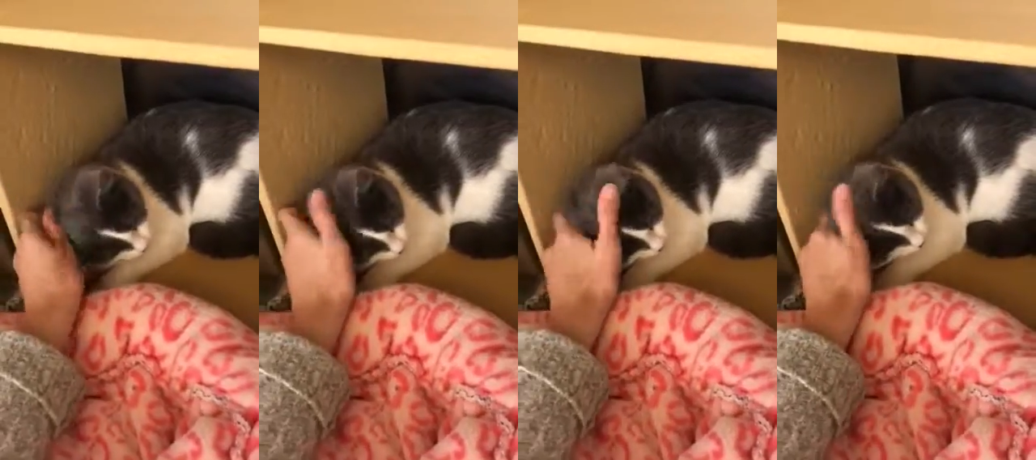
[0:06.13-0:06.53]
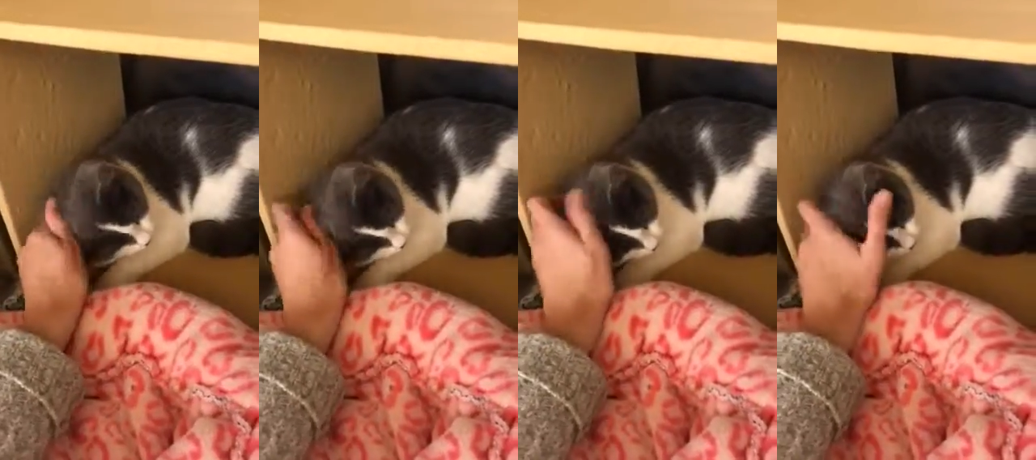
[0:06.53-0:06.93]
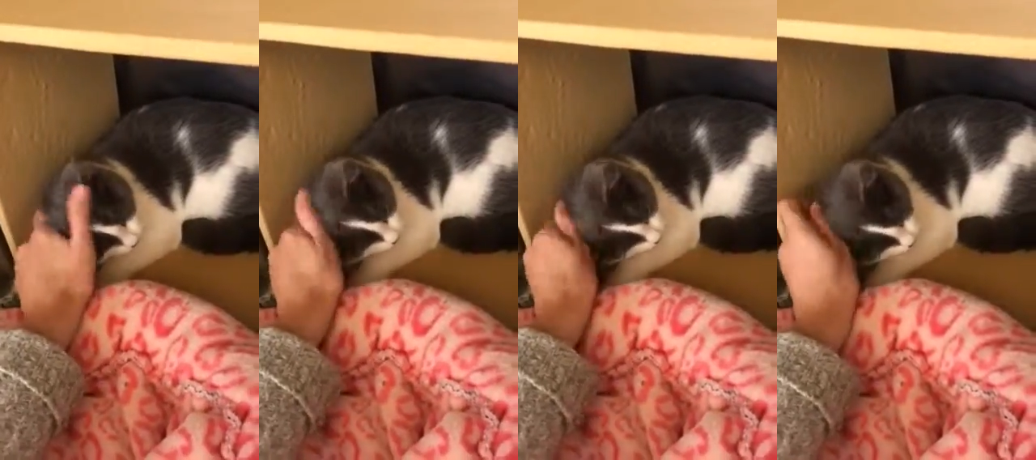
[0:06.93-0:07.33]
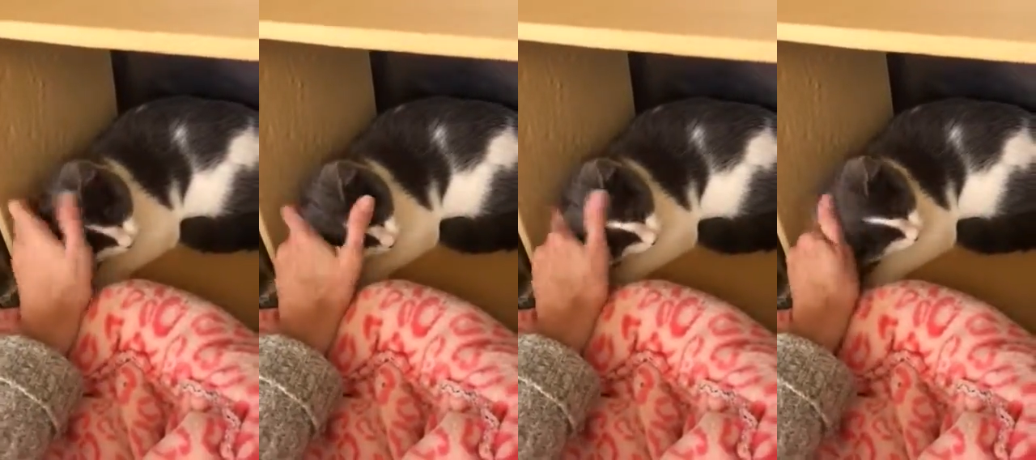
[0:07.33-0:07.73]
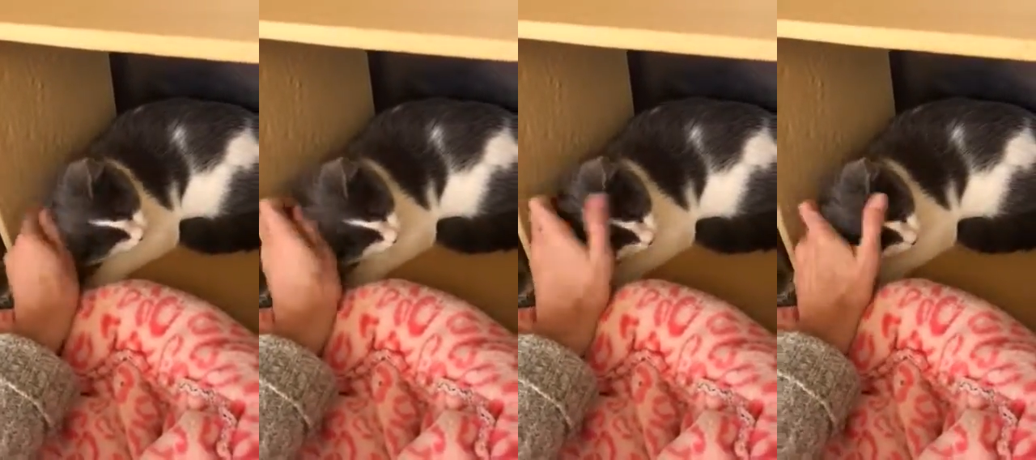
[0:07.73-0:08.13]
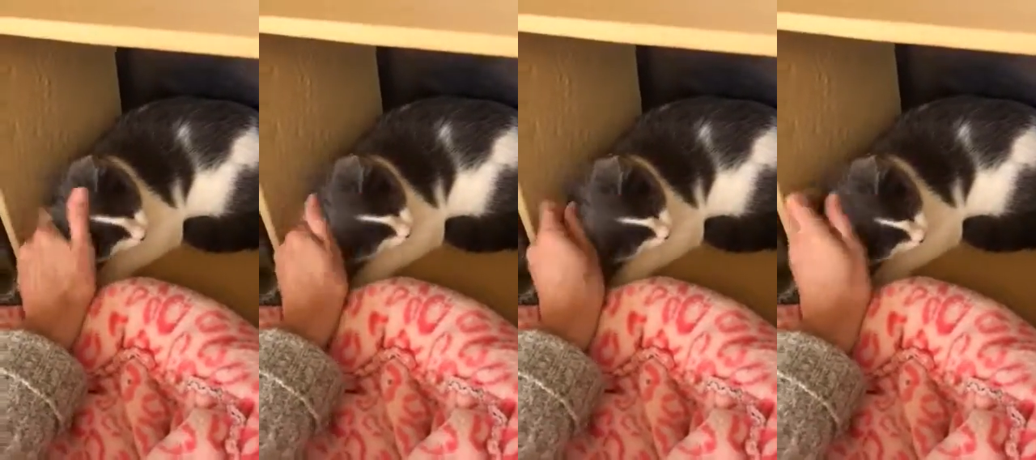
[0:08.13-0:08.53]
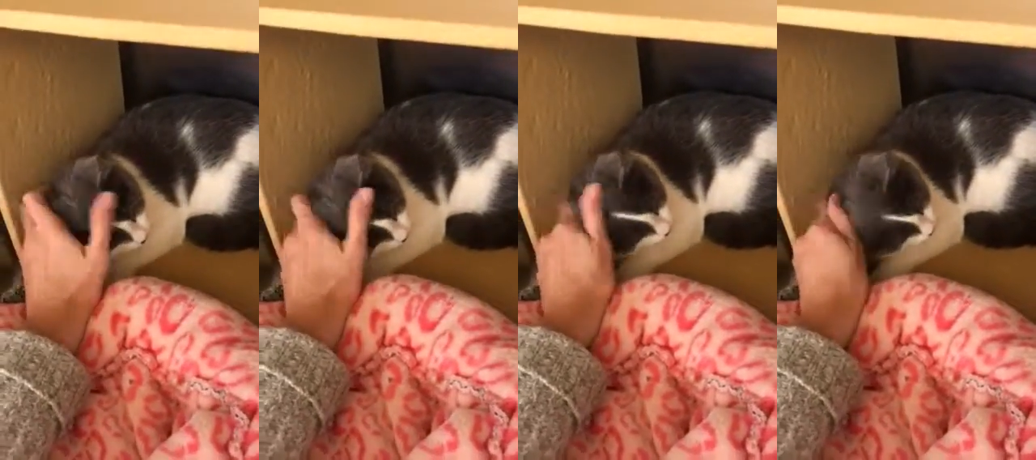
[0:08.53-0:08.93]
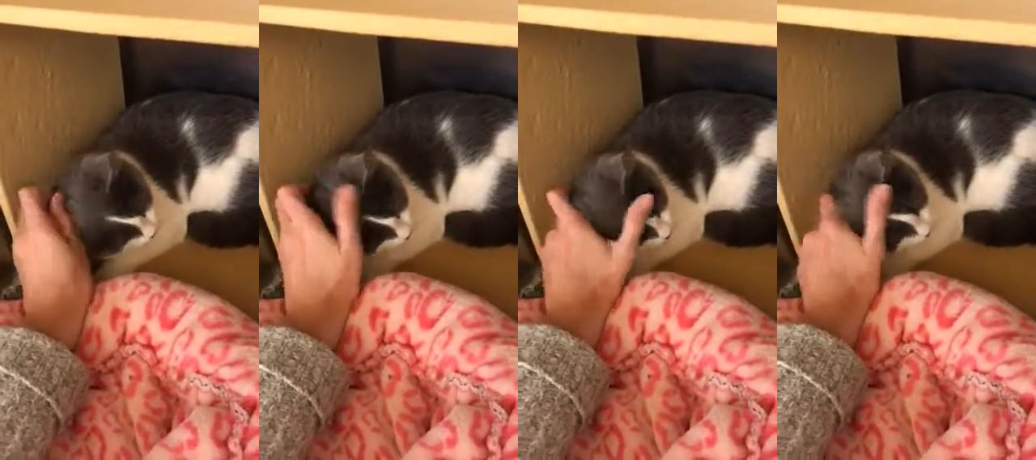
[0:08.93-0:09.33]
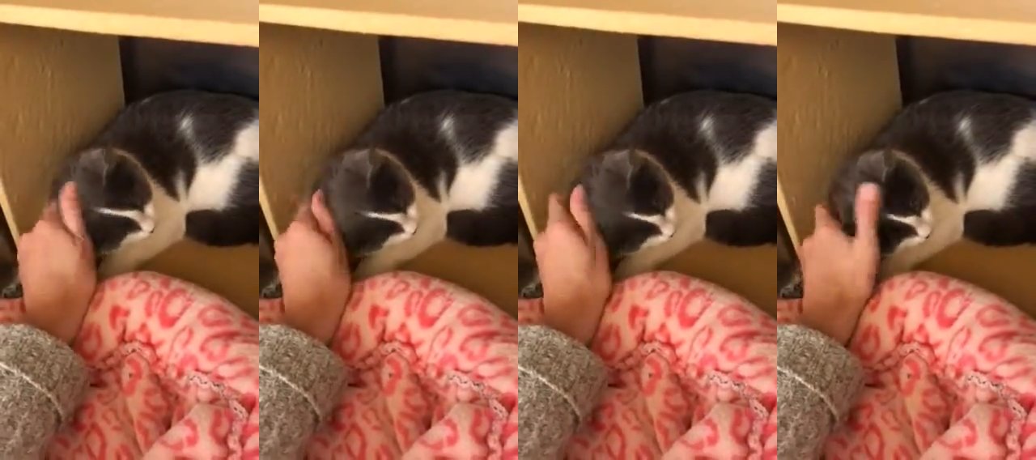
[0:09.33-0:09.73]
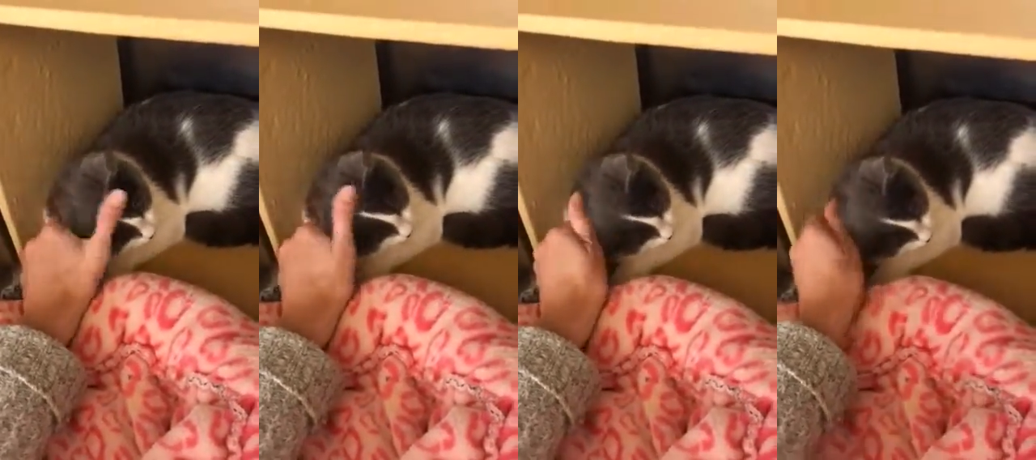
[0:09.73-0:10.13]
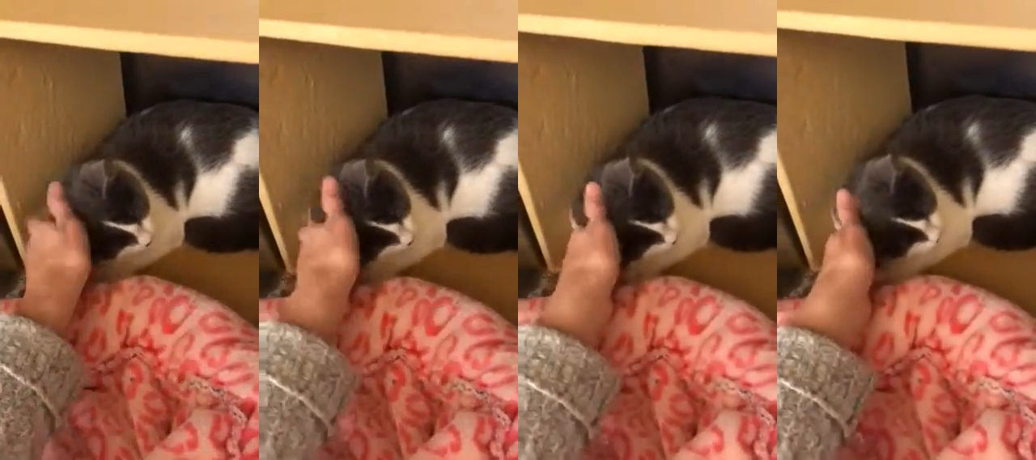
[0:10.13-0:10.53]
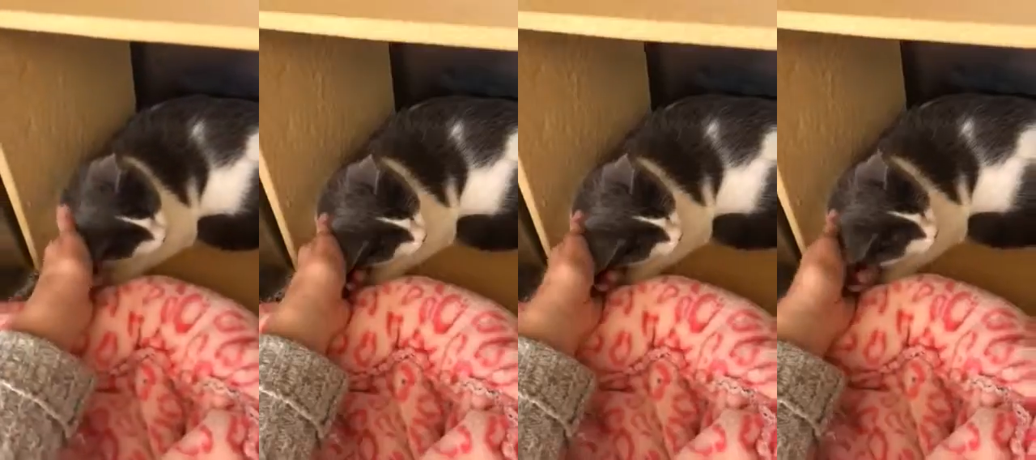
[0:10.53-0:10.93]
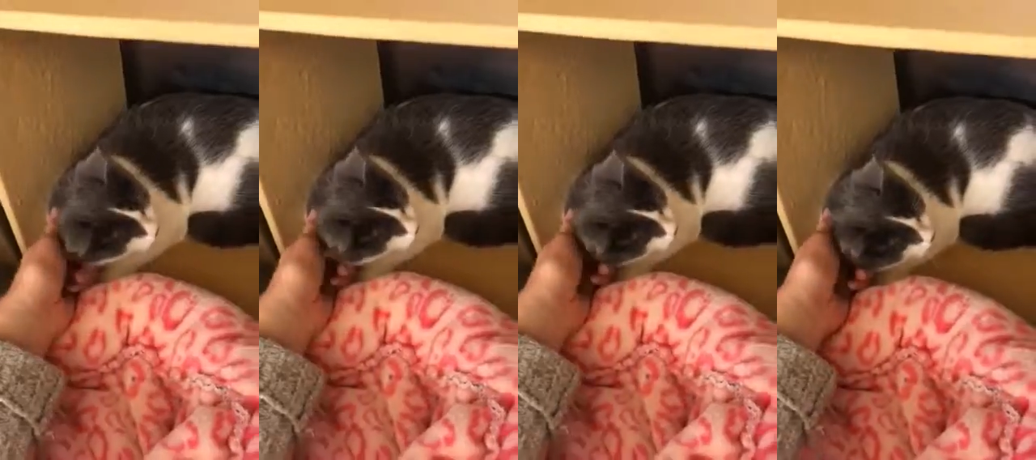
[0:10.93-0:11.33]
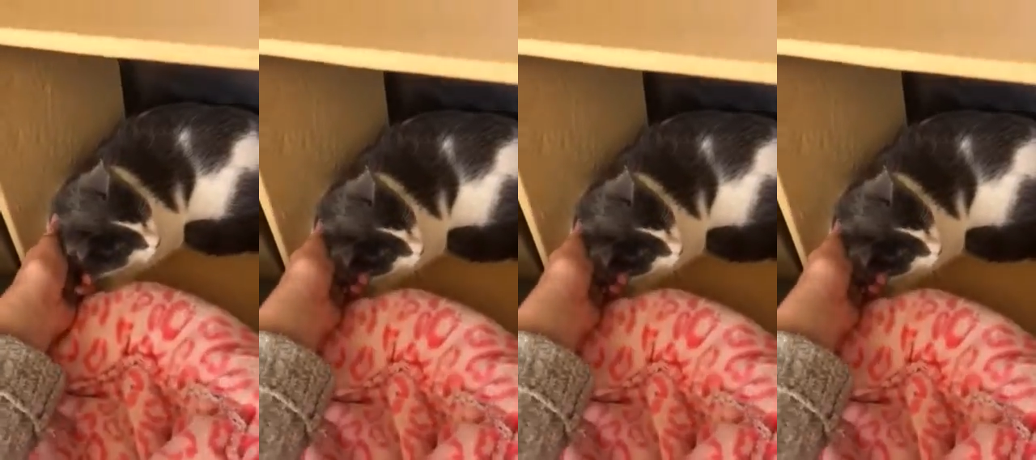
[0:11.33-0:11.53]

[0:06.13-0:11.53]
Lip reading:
No face is visible, so there are no lips to read.